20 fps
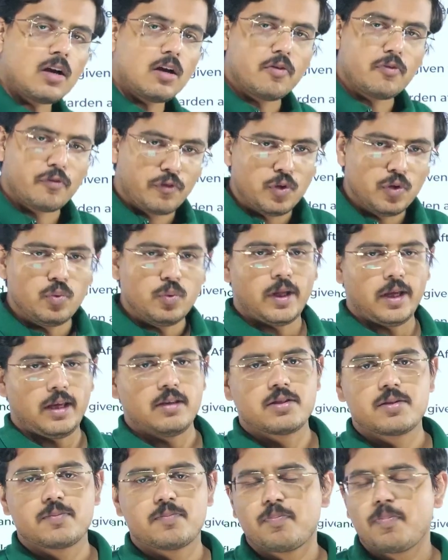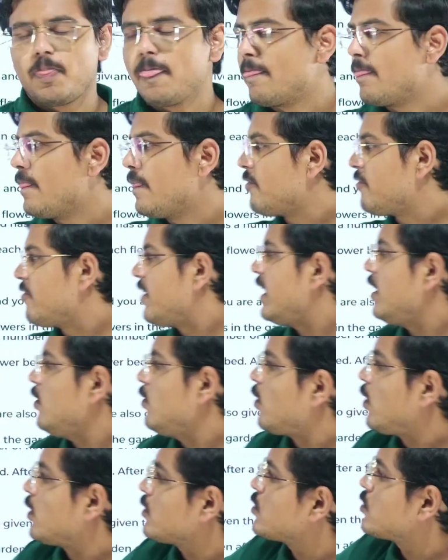a few days, the fairy
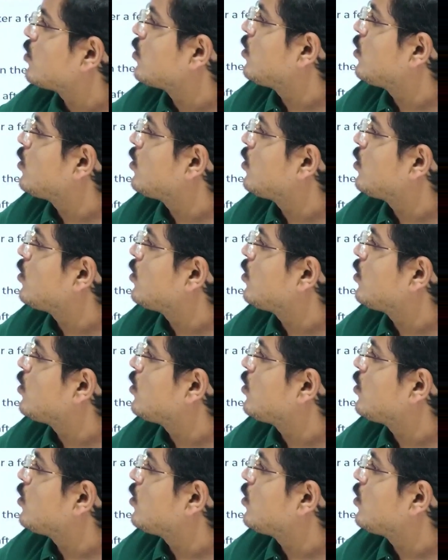wants to